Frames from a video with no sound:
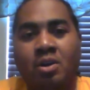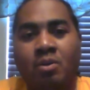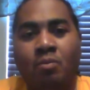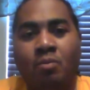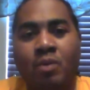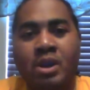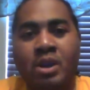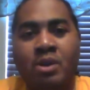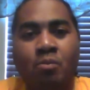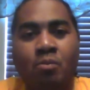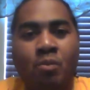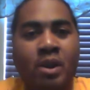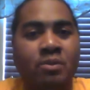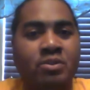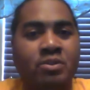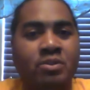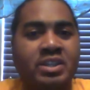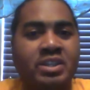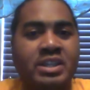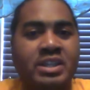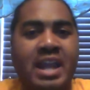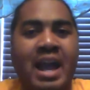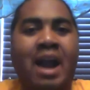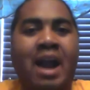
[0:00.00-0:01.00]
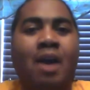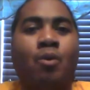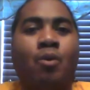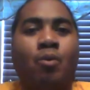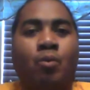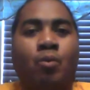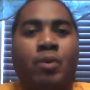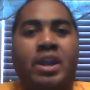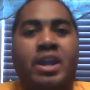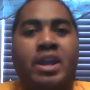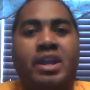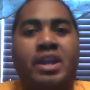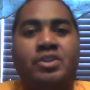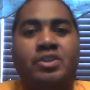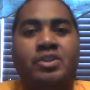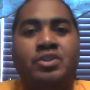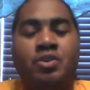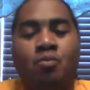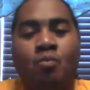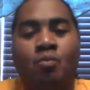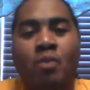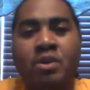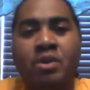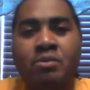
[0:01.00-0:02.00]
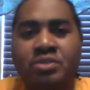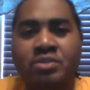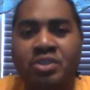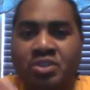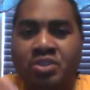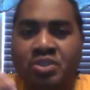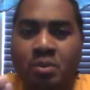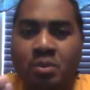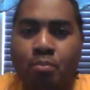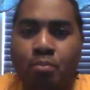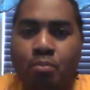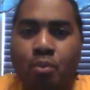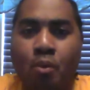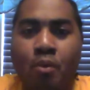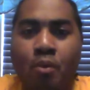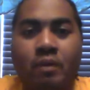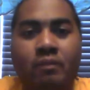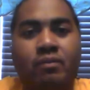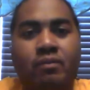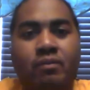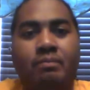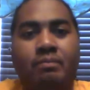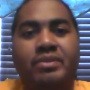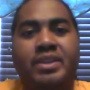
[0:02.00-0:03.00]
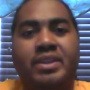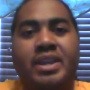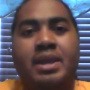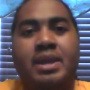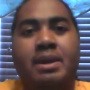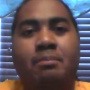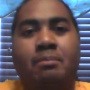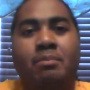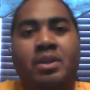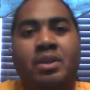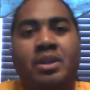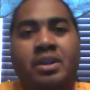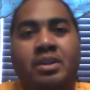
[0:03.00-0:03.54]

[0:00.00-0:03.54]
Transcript: Where was the outrage? Where was the support from them?